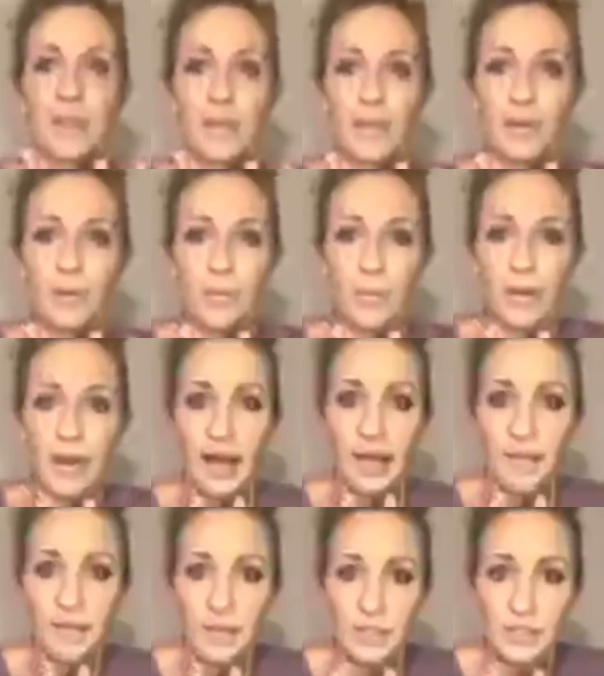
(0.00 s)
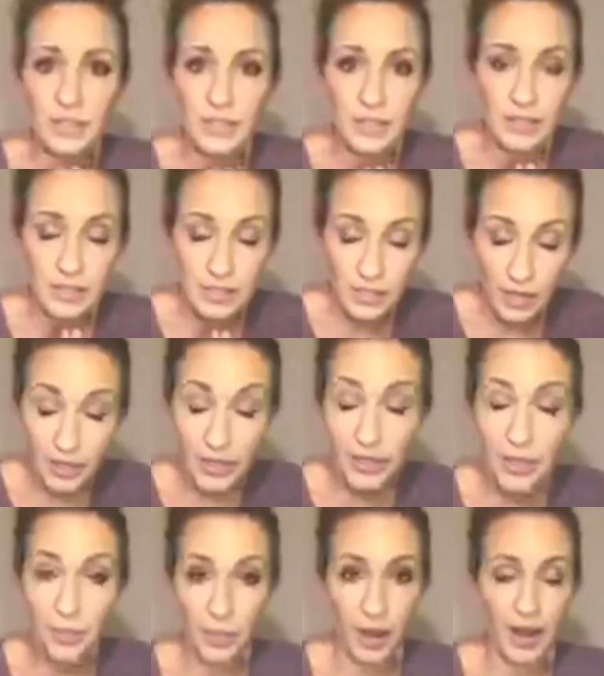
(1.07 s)
when I first started on the
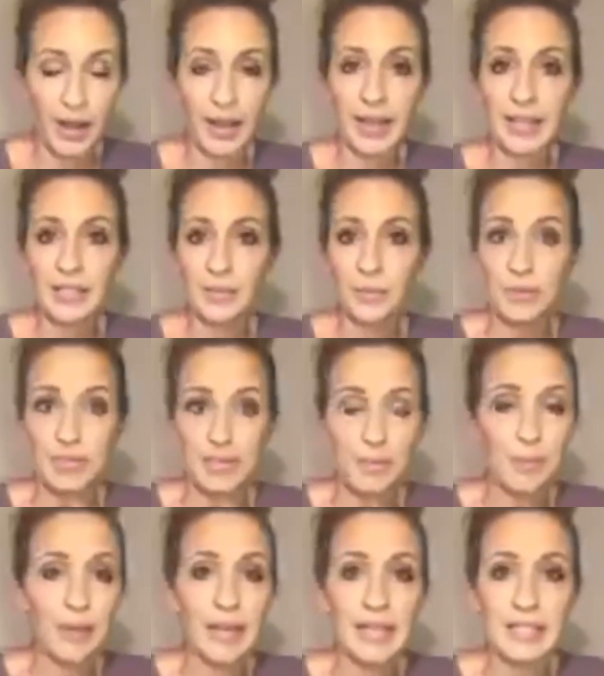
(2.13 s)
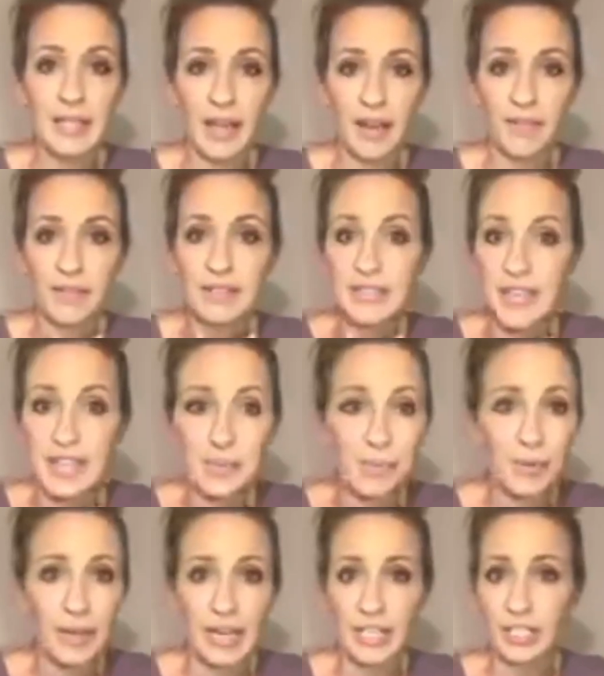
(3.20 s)
products, was in a place of
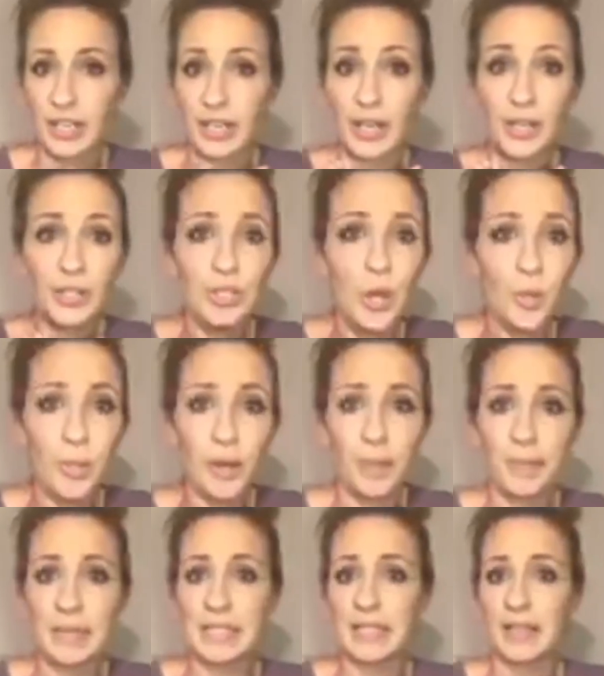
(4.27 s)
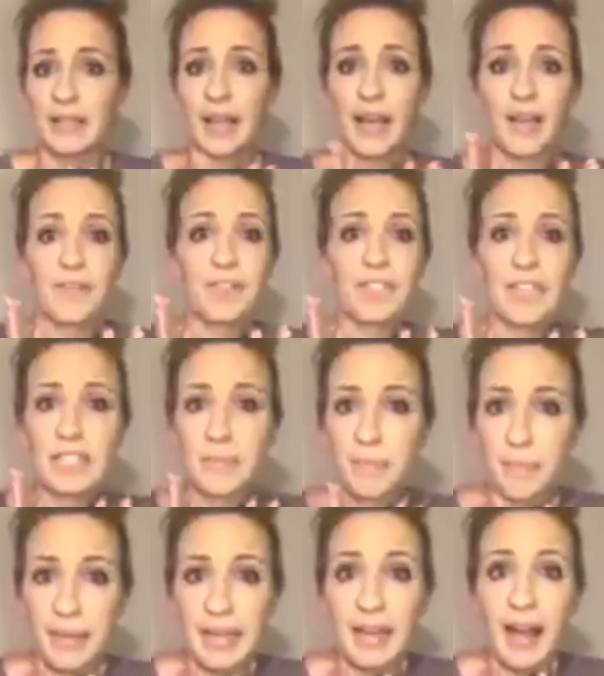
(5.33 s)
desperation, no purpose in life, just
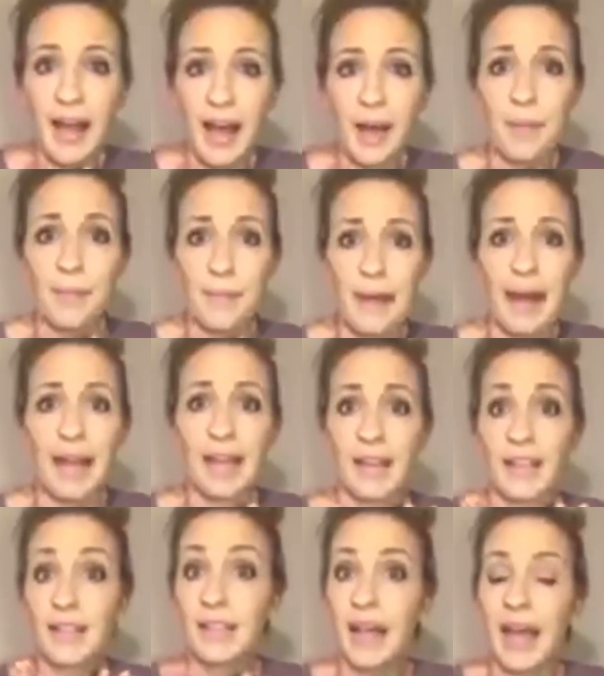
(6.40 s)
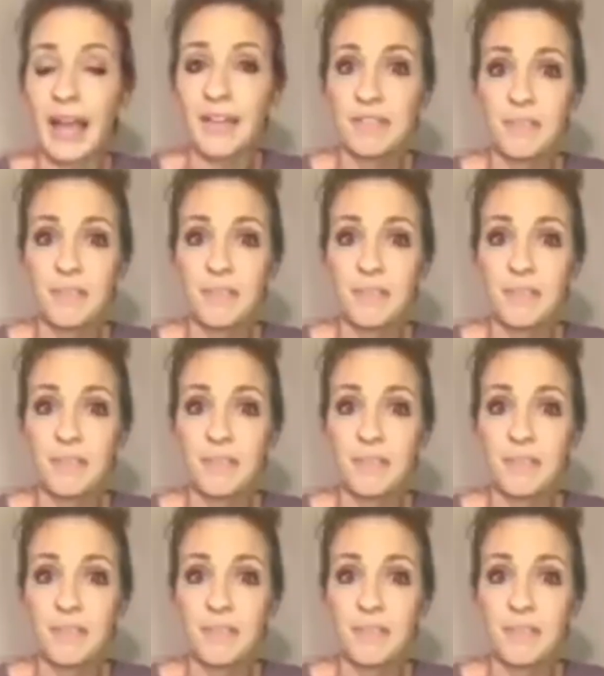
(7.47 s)
beat up by life,